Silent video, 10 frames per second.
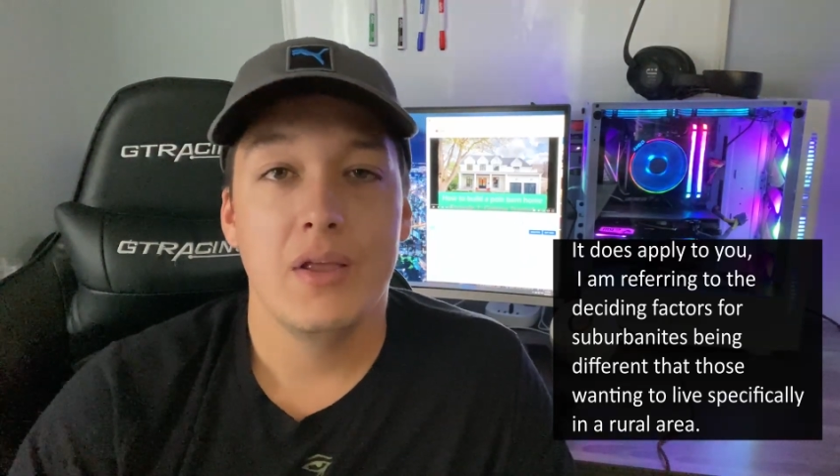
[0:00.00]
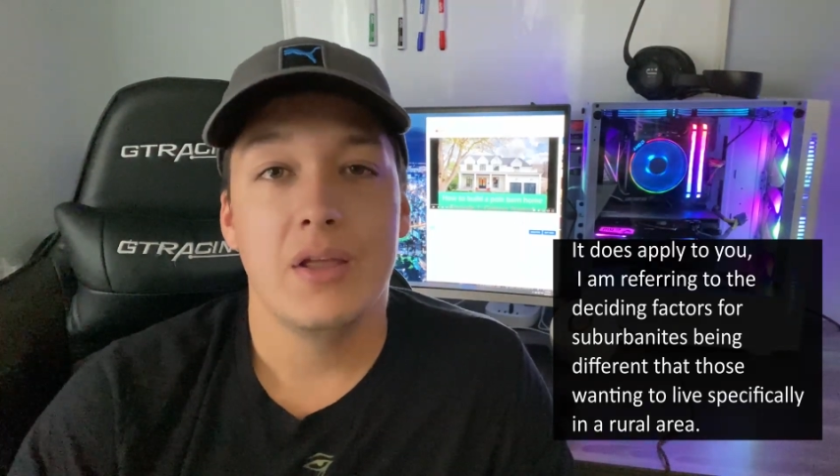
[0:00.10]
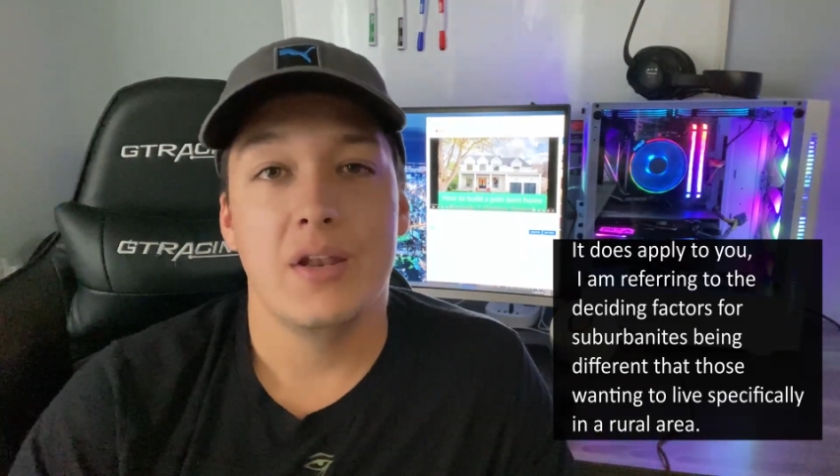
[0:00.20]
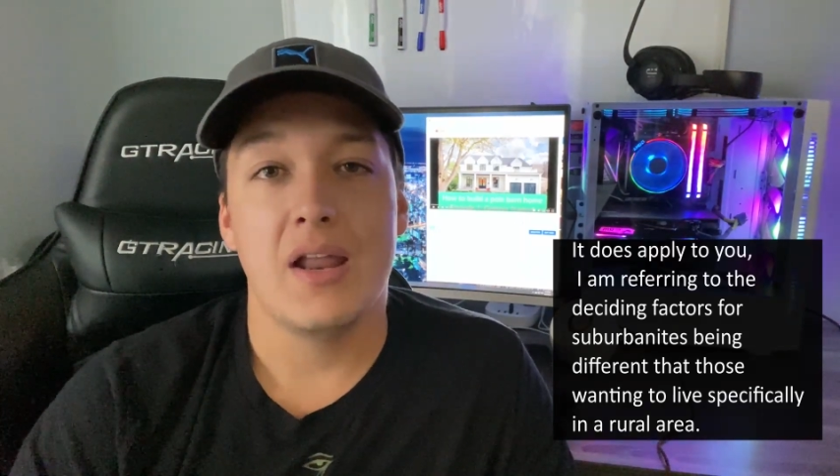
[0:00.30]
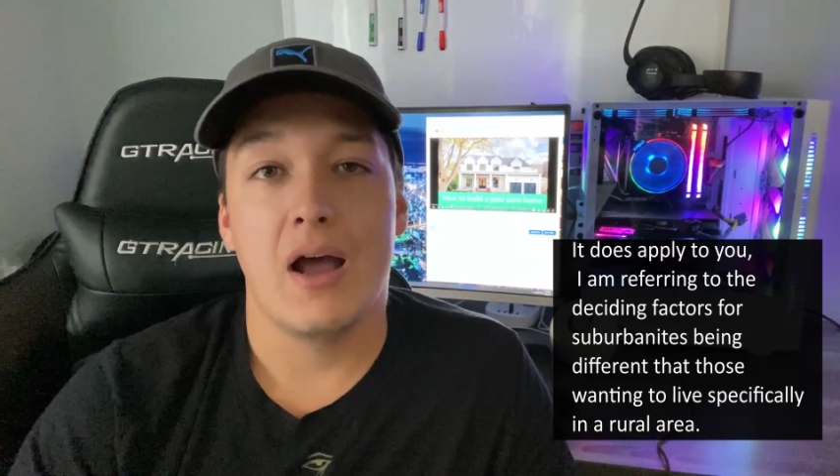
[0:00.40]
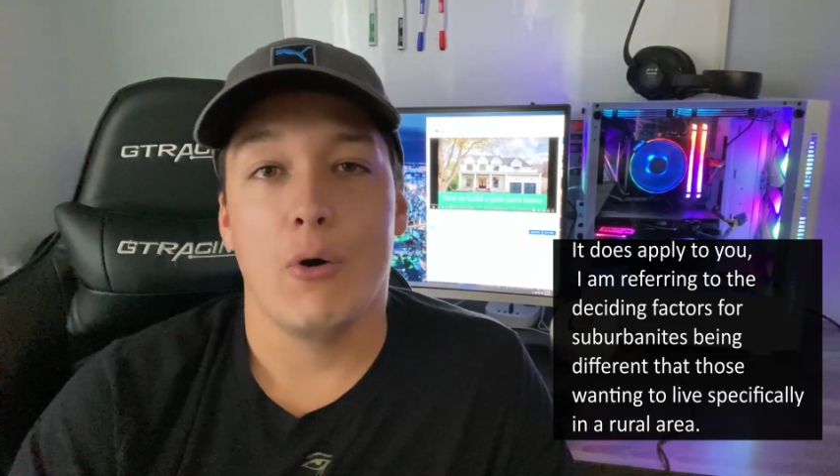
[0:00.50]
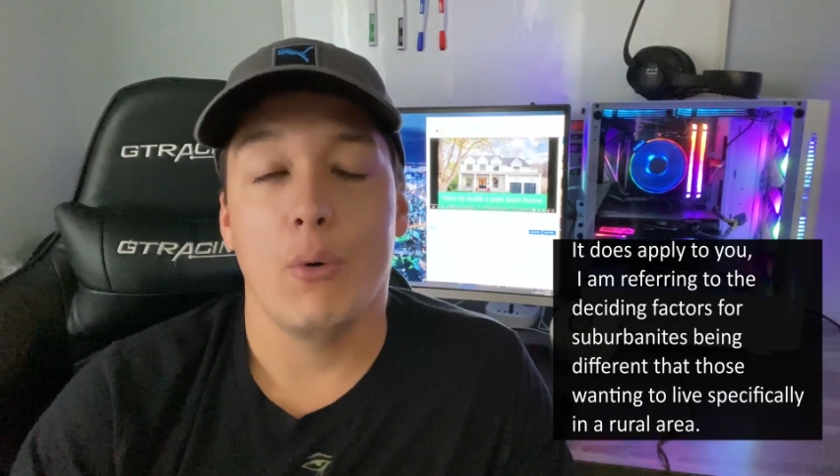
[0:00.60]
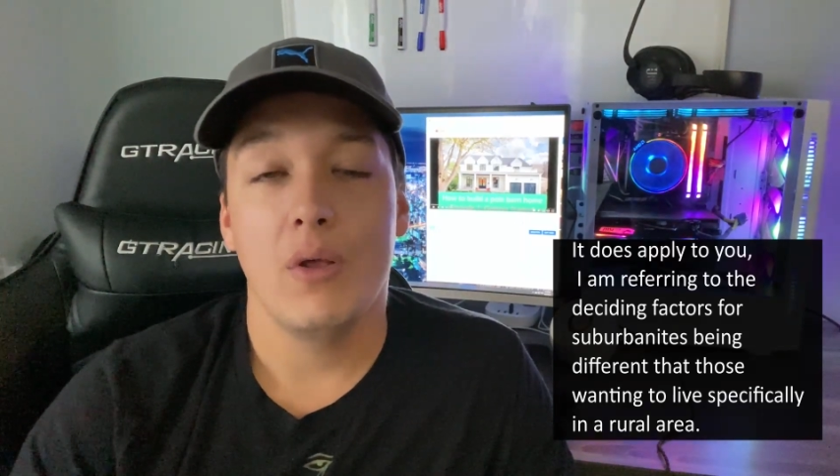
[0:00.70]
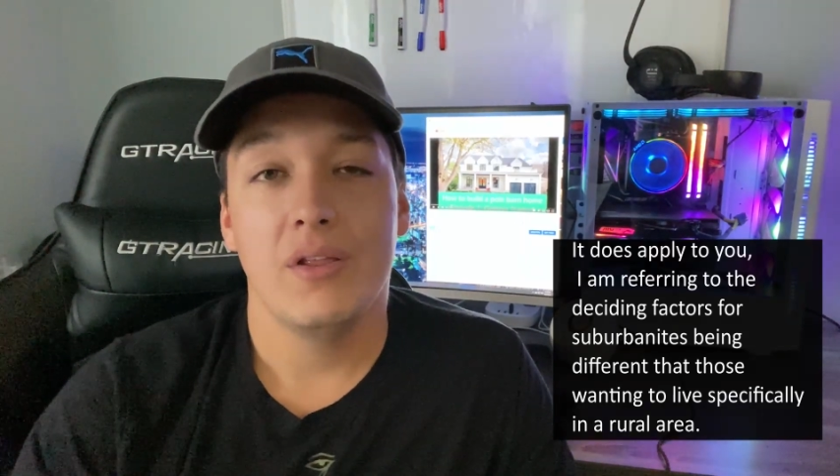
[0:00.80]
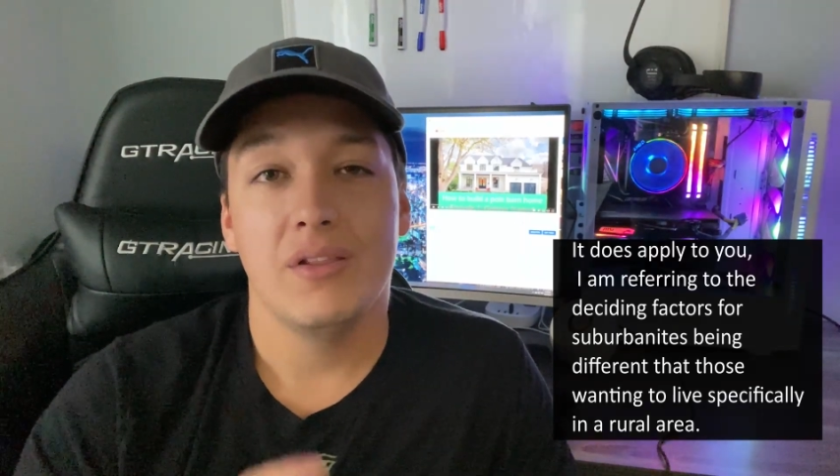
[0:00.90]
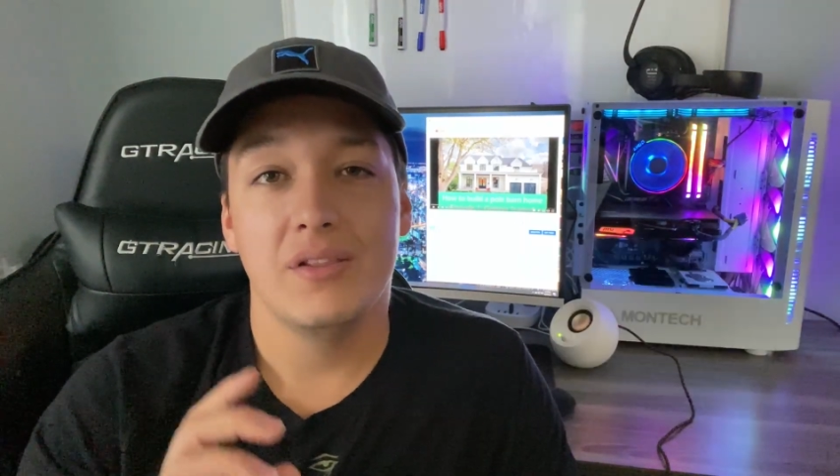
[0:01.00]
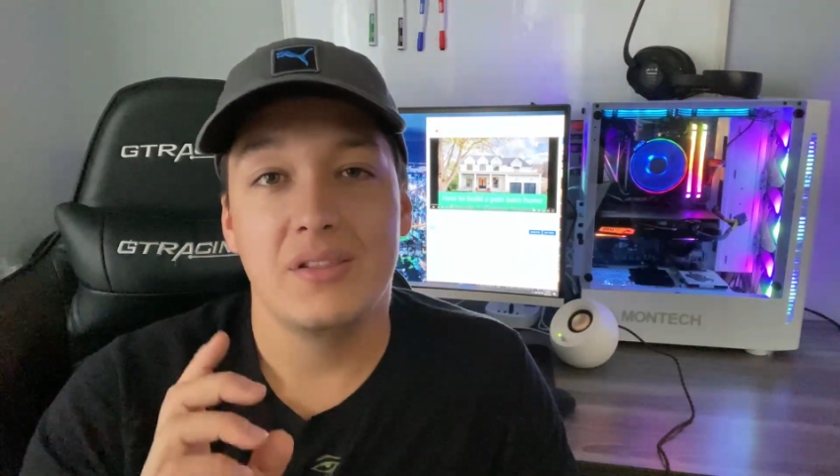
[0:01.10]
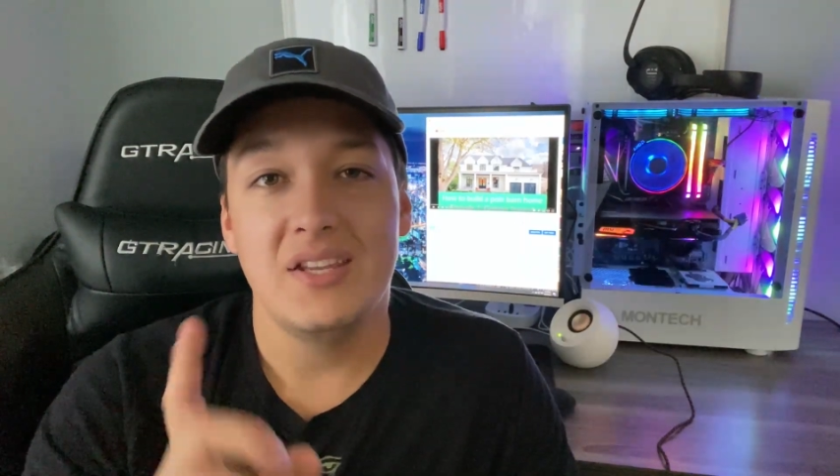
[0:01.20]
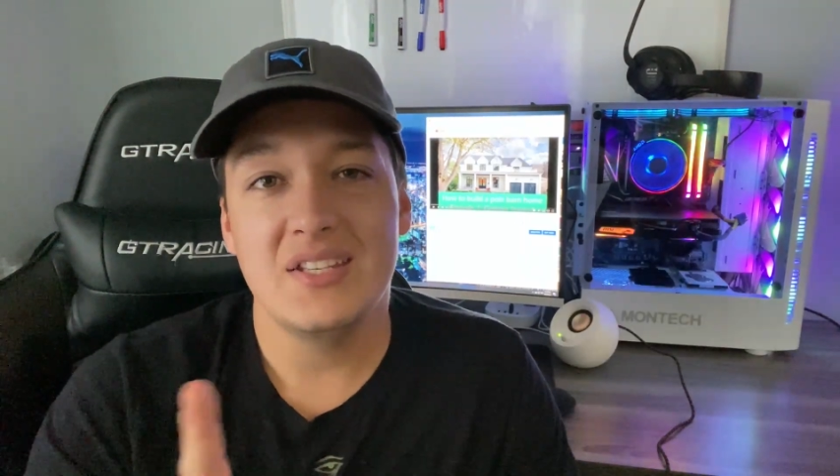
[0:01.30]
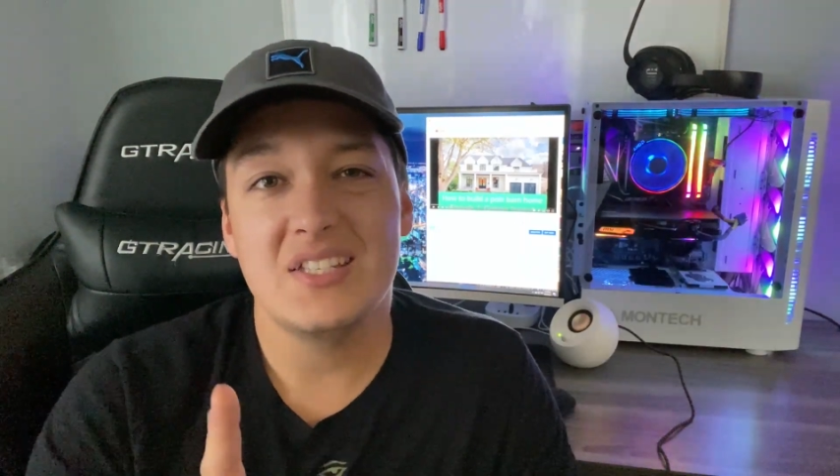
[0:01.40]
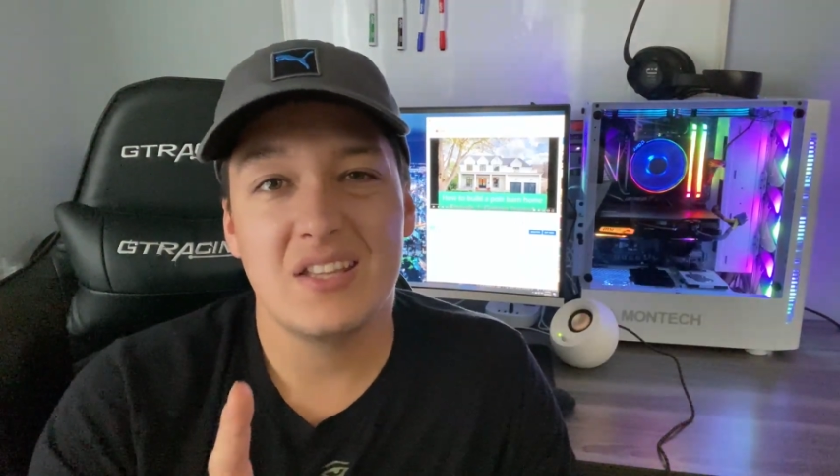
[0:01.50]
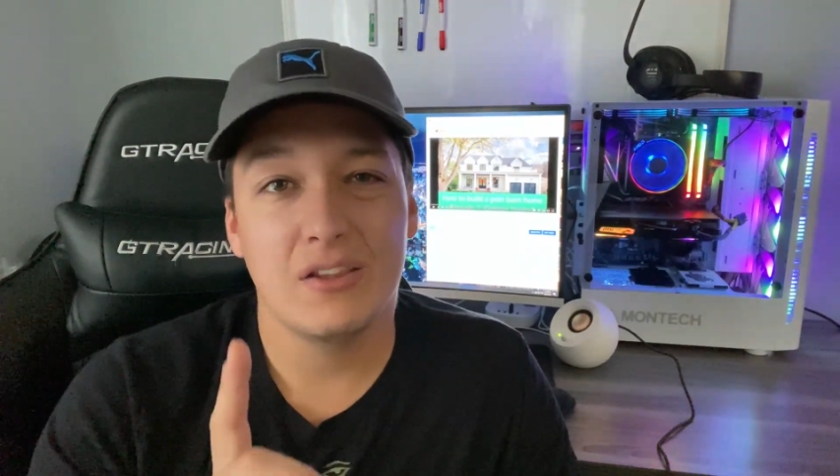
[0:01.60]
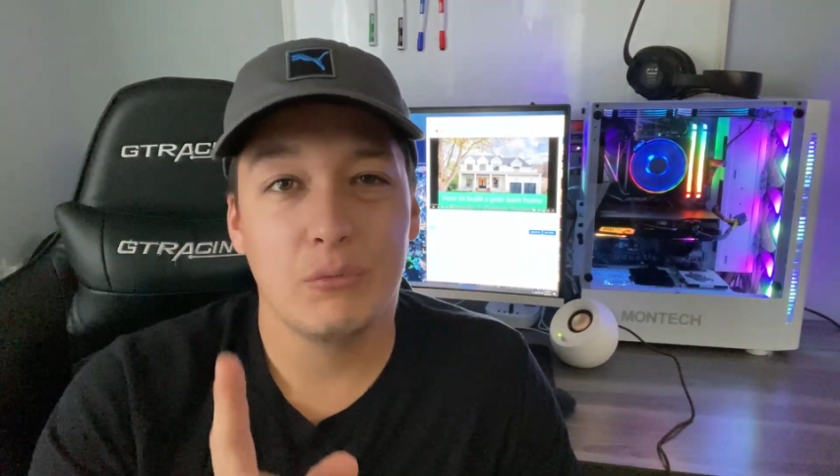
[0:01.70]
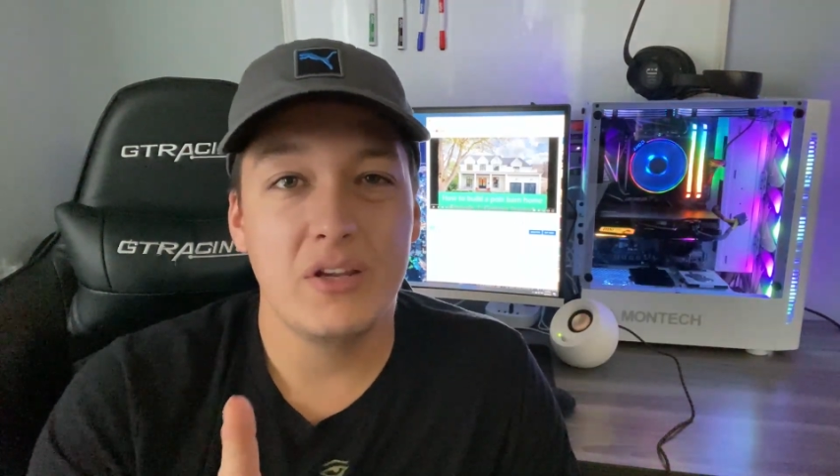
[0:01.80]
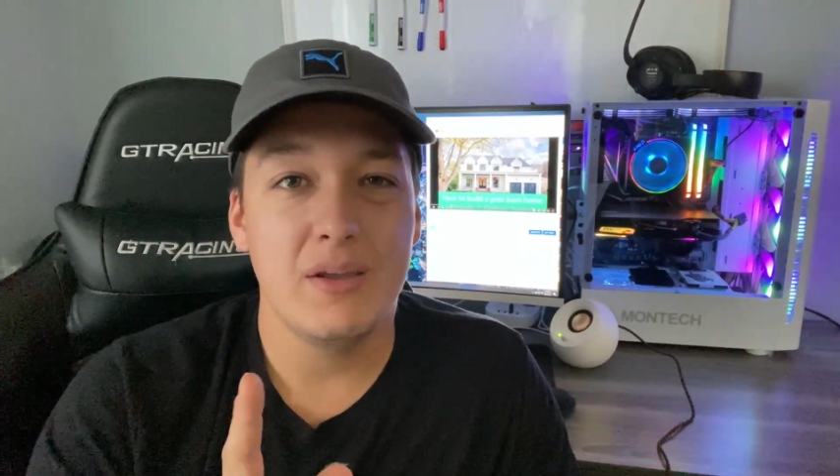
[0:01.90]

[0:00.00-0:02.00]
Now, these three